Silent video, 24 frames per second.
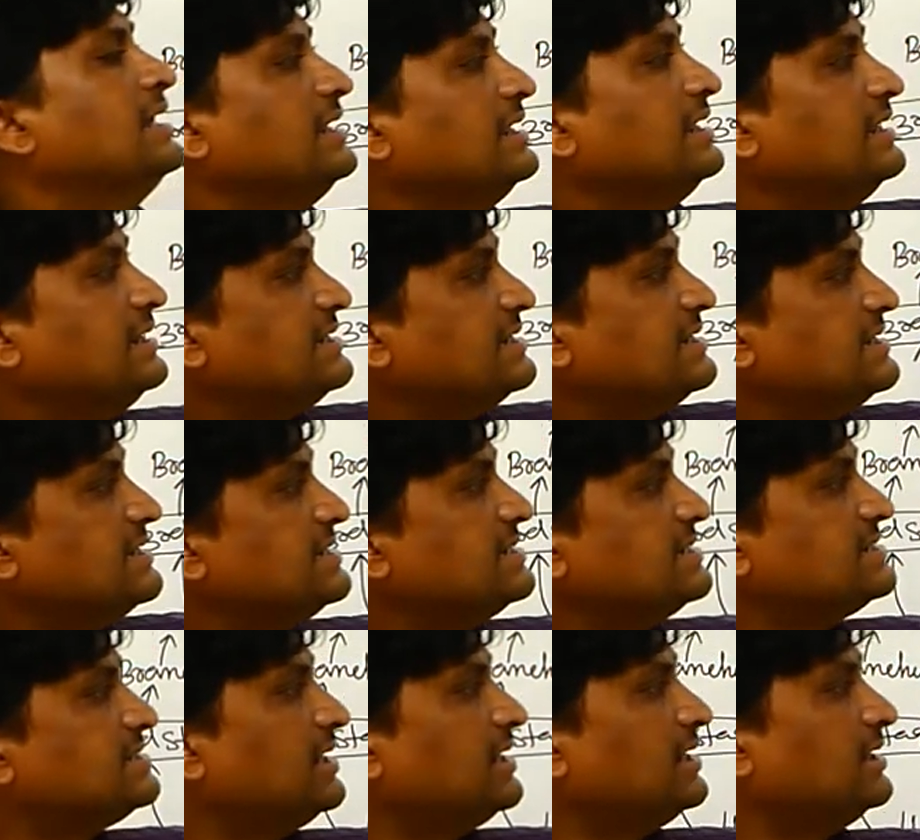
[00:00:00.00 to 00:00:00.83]
It
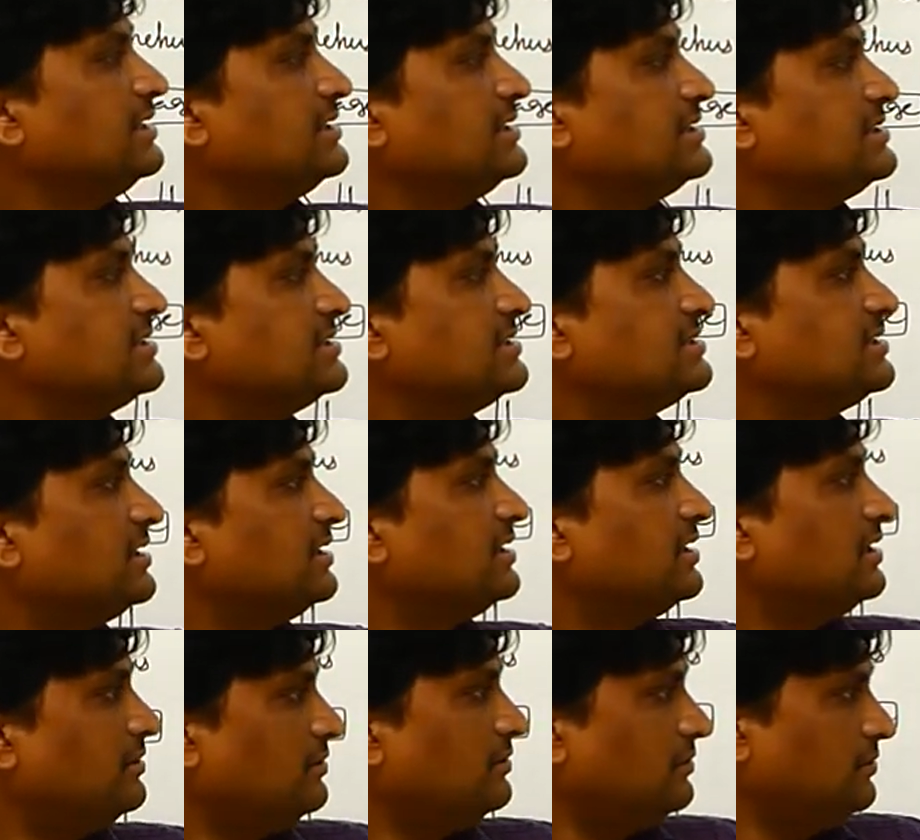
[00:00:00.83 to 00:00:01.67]
is this is
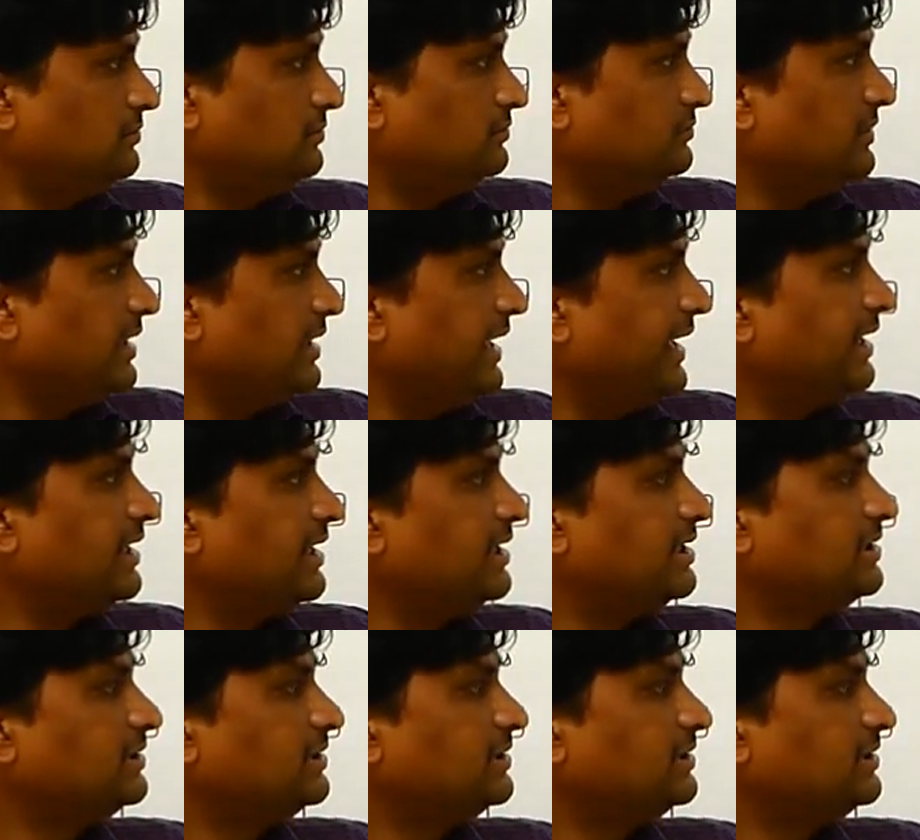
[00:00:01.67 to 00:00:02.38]
a egg.